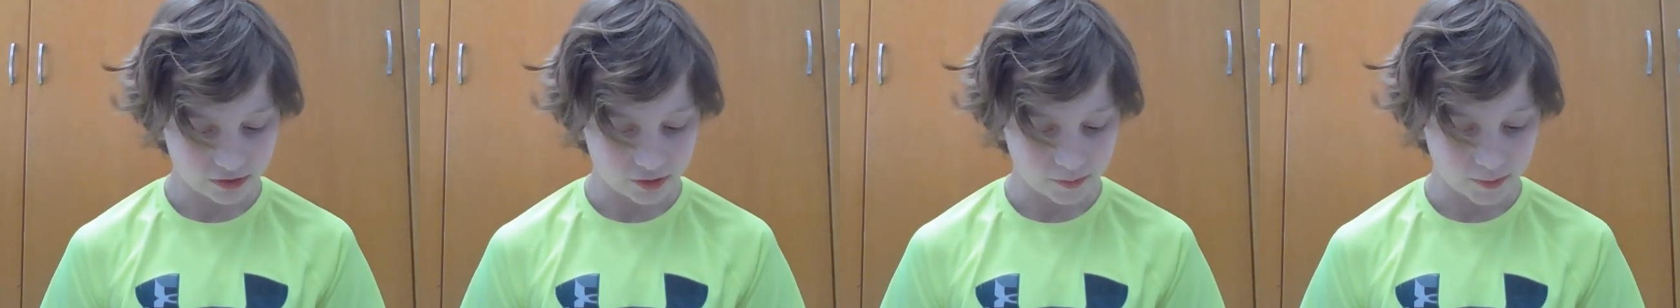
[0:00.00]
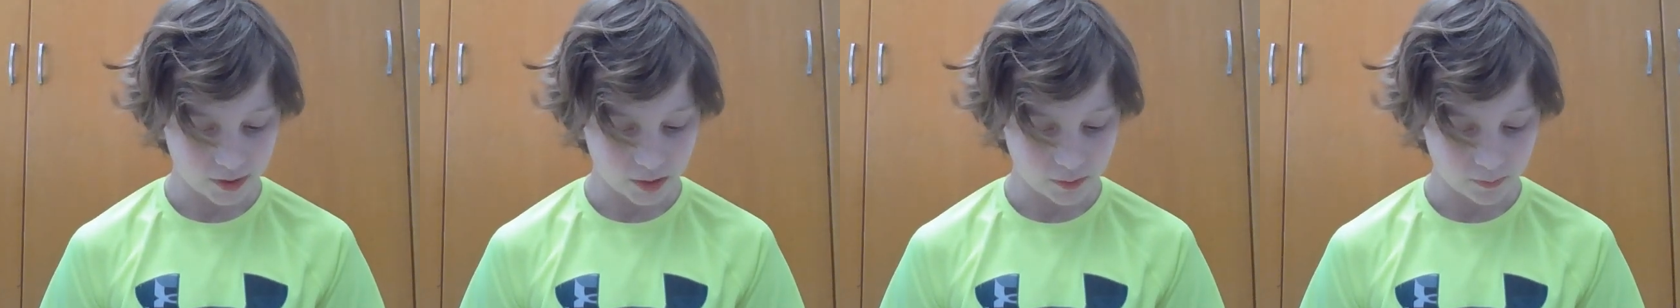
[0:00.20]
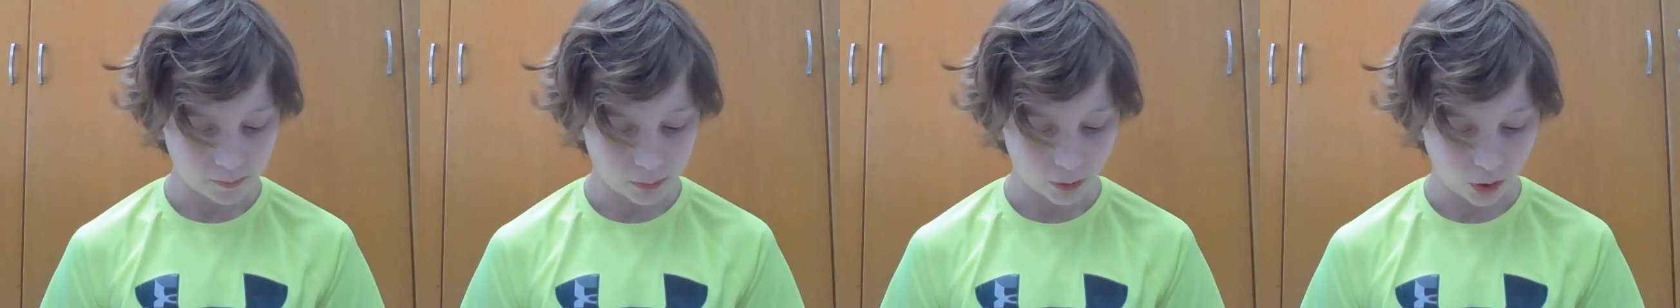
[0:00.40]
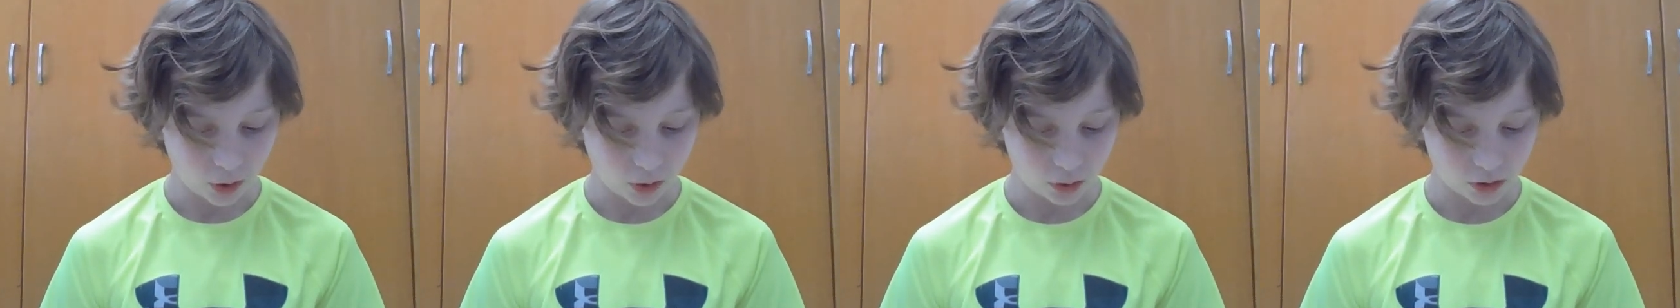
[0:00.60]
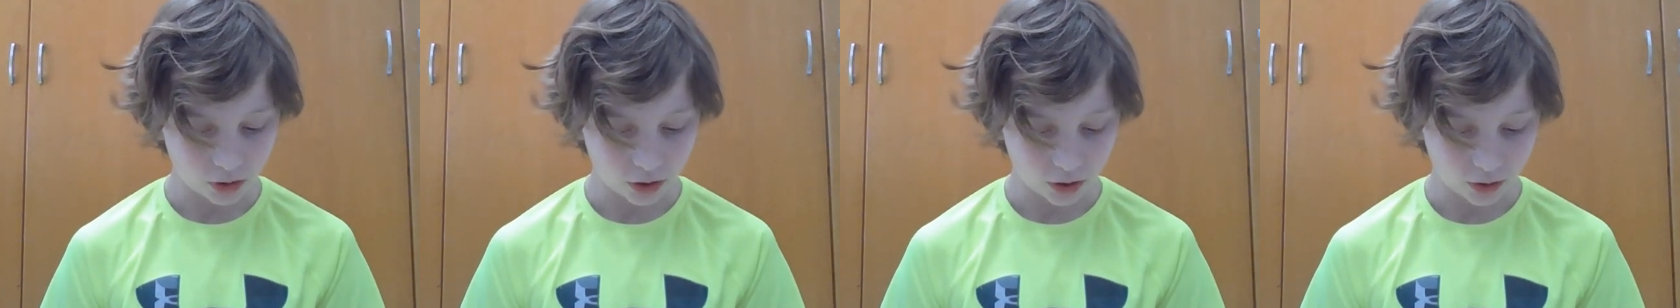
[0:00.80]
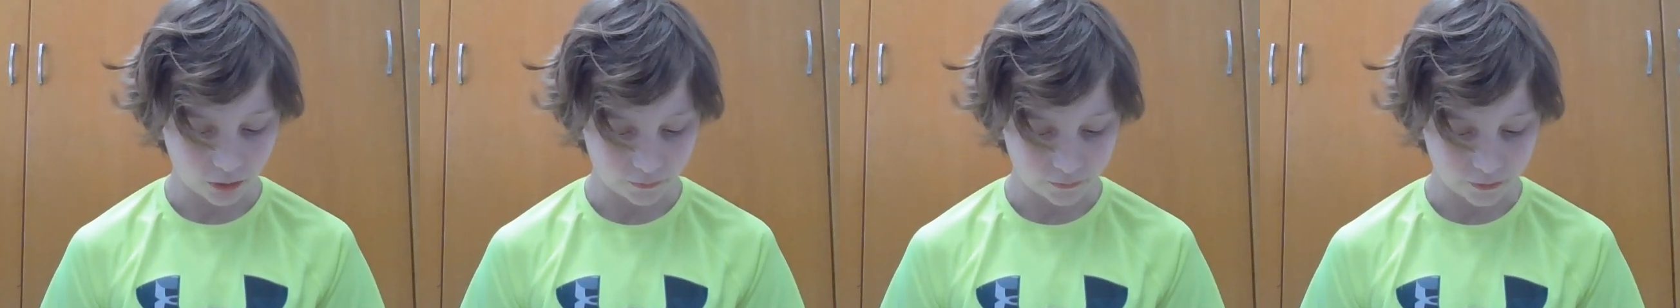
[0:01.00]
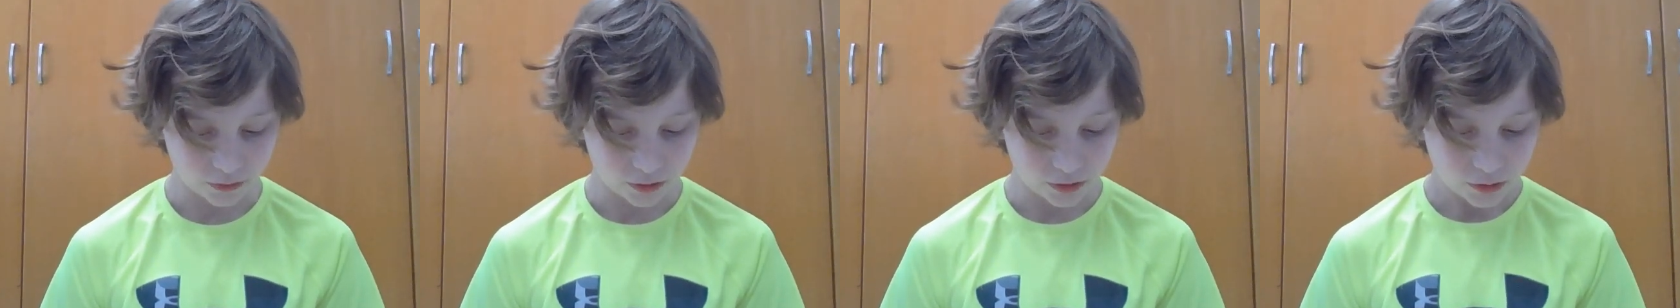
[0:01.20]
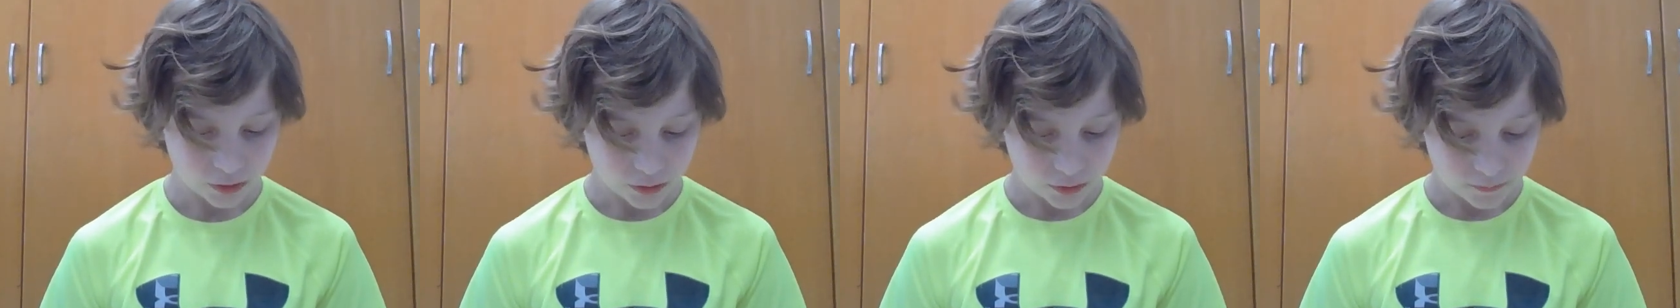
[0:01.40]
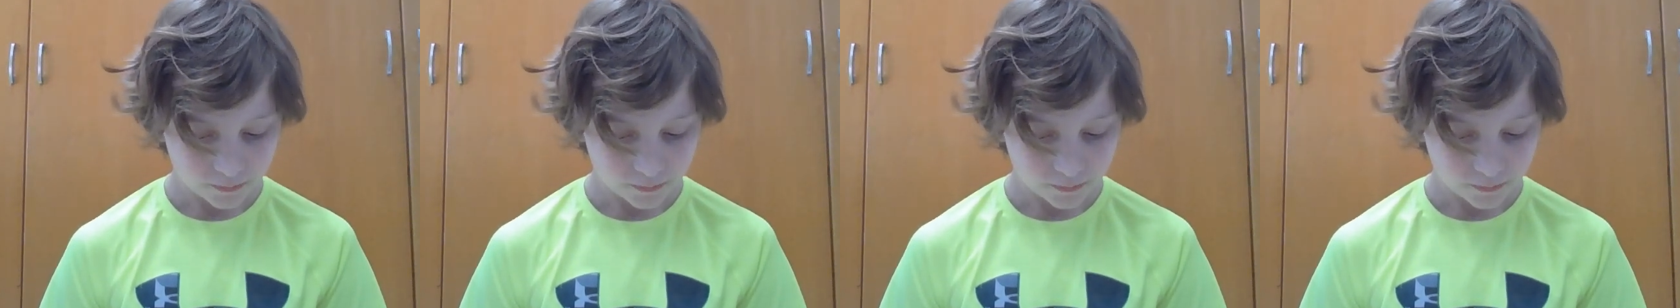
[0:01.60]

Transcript: teammate Paul Coffey